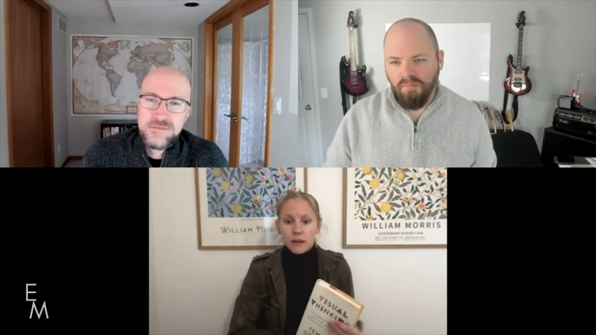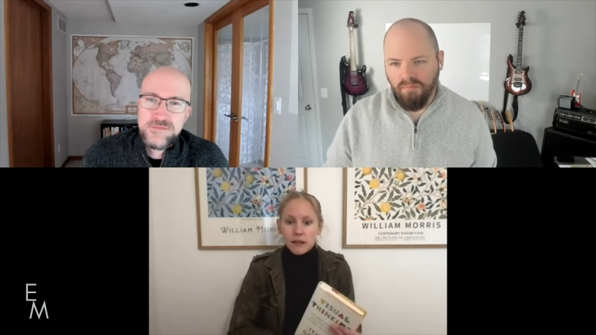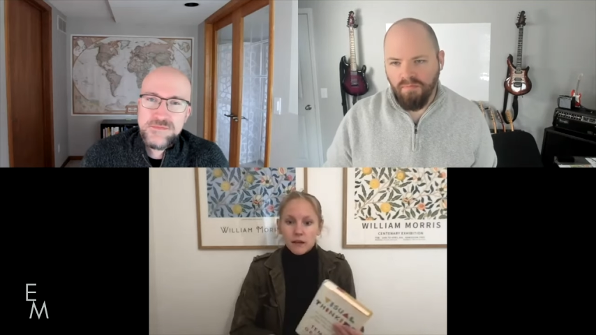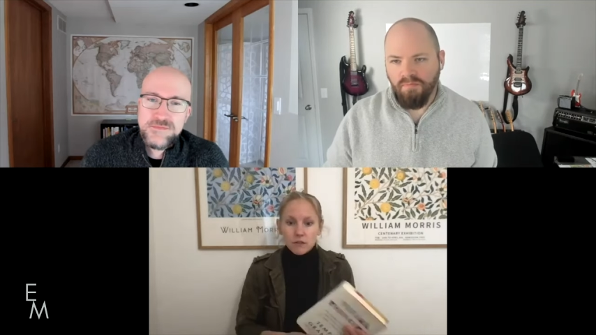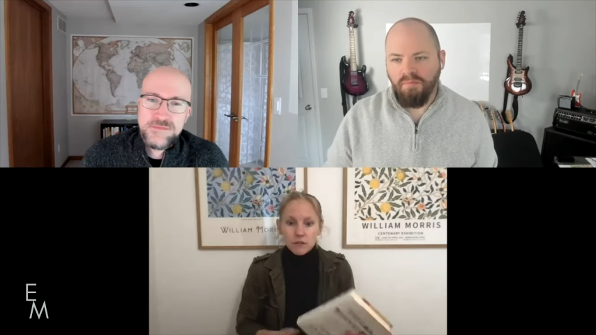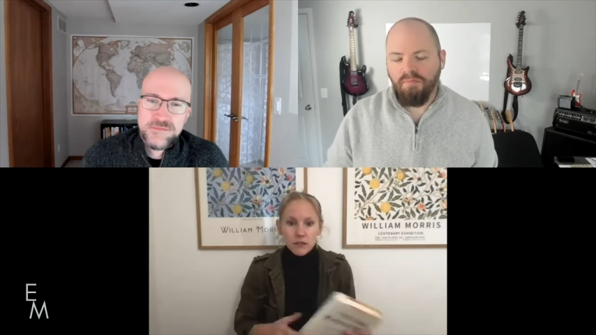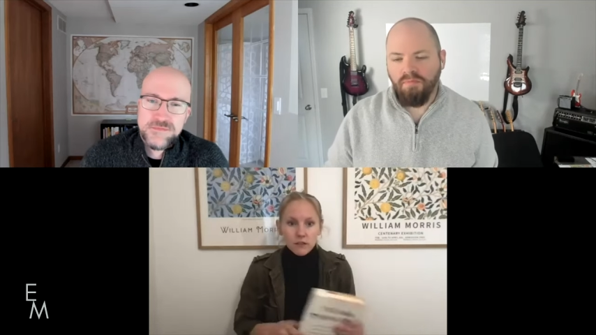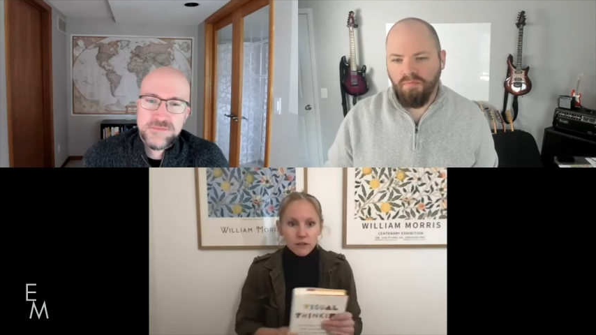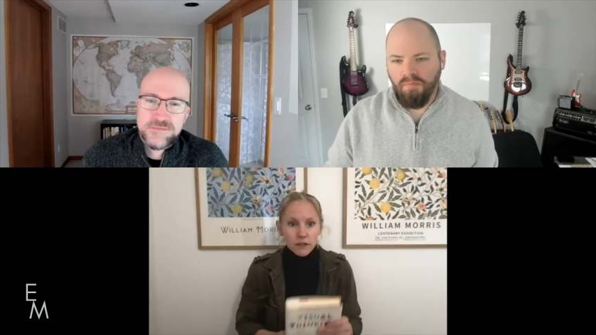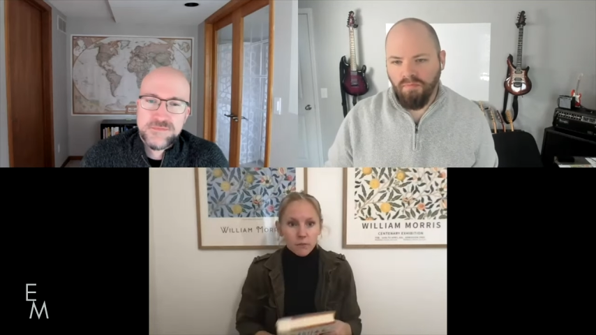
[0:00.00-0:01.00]
Speaker 1: that was
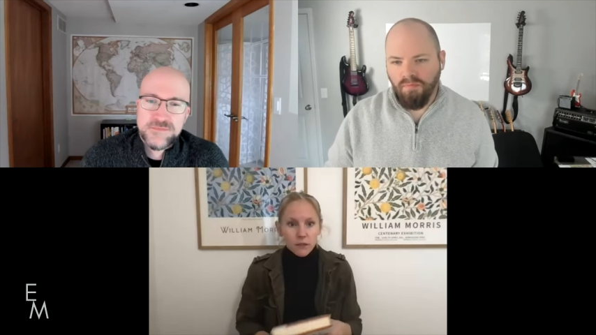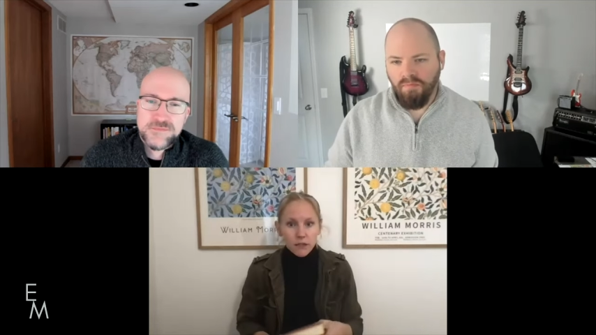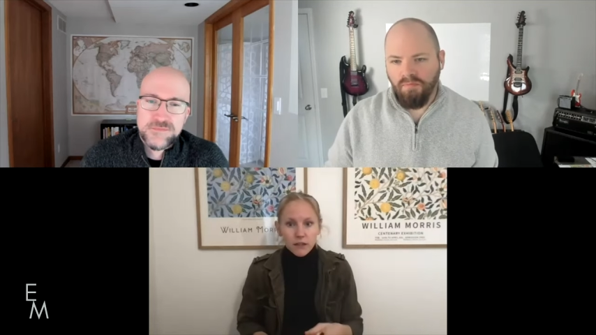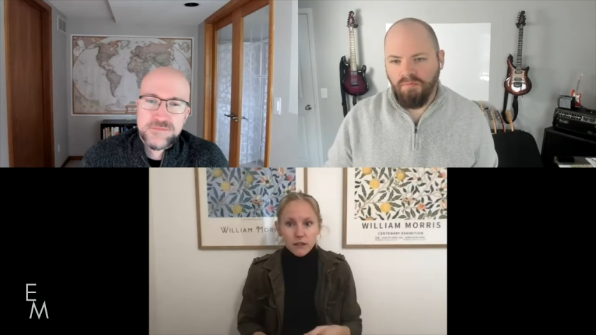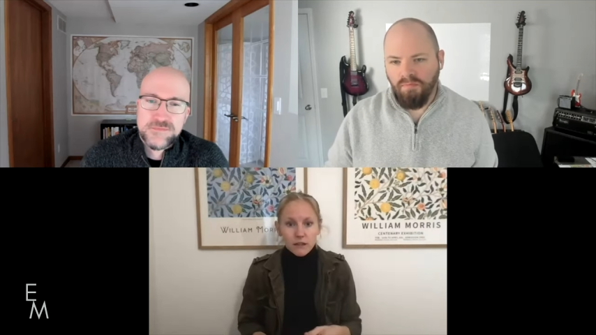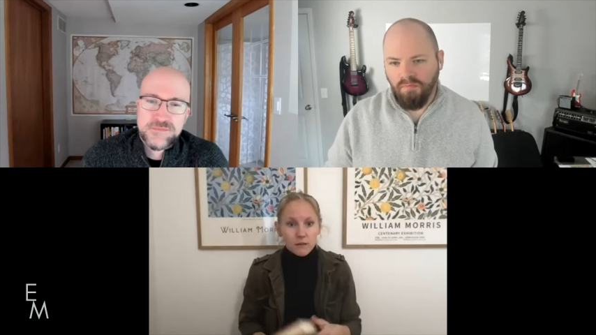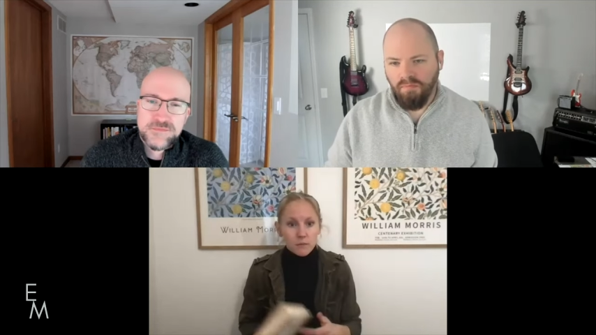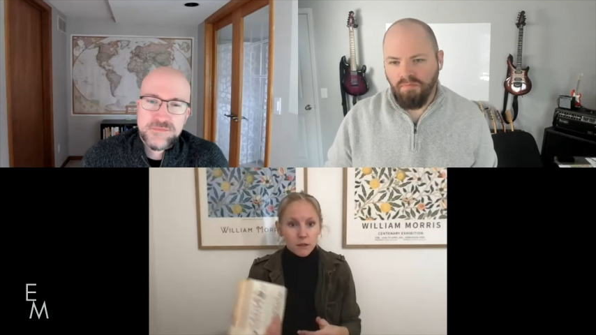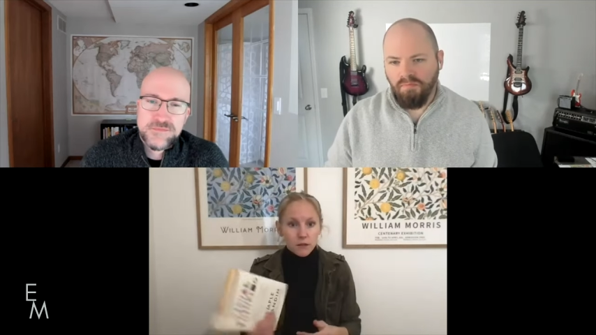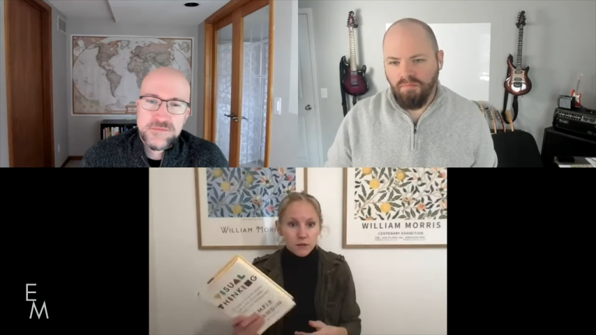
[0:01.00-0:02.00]
definitely a big
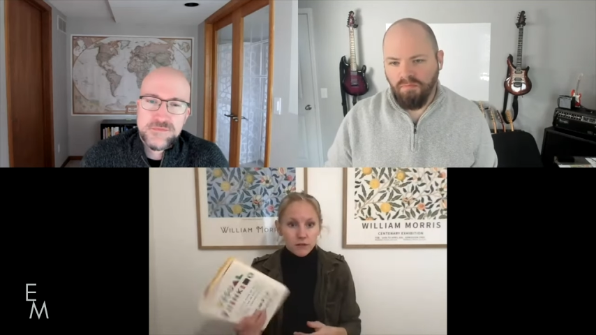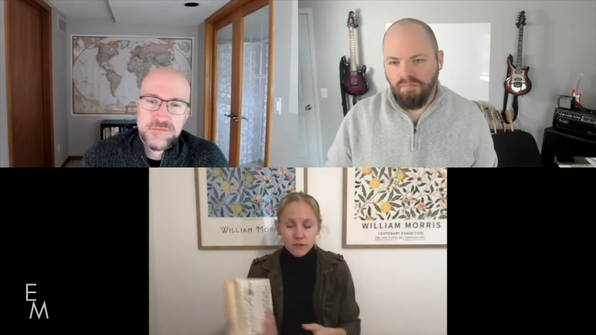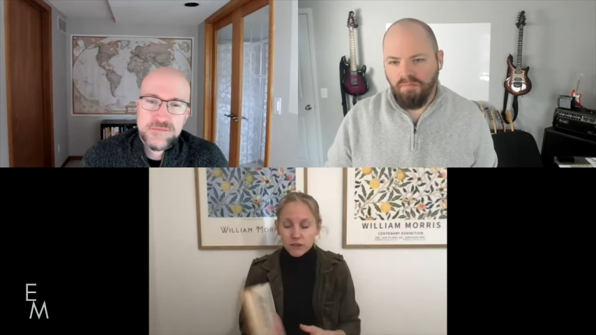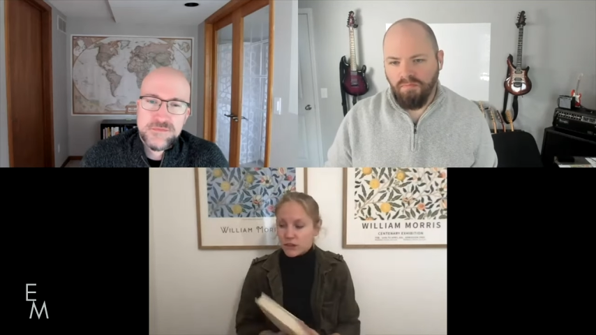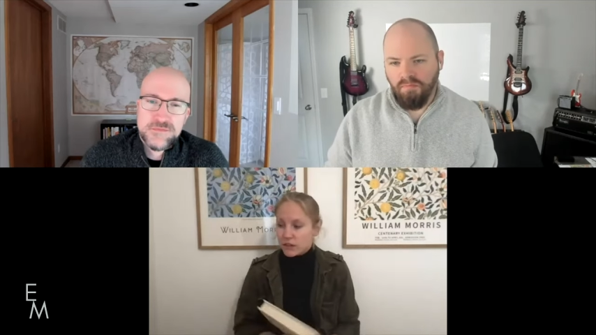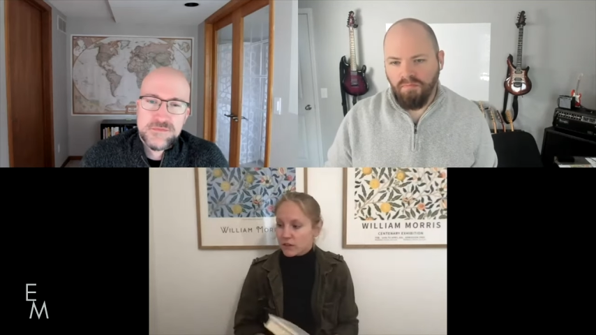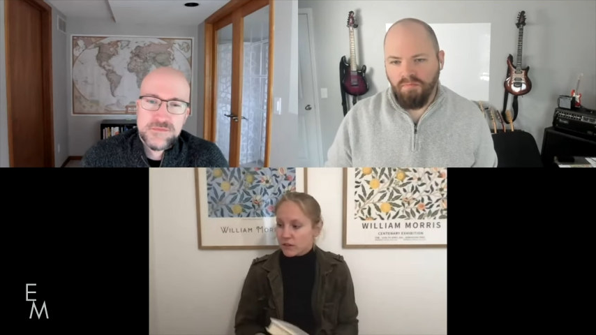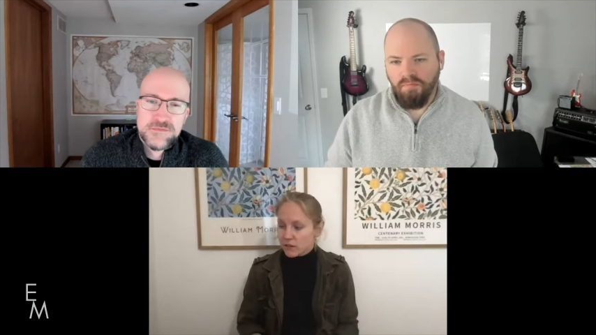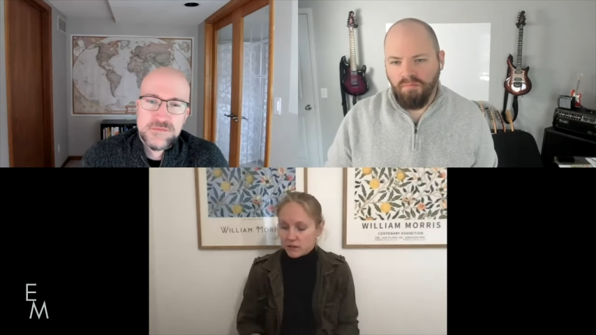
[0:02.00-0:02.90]
big one for the year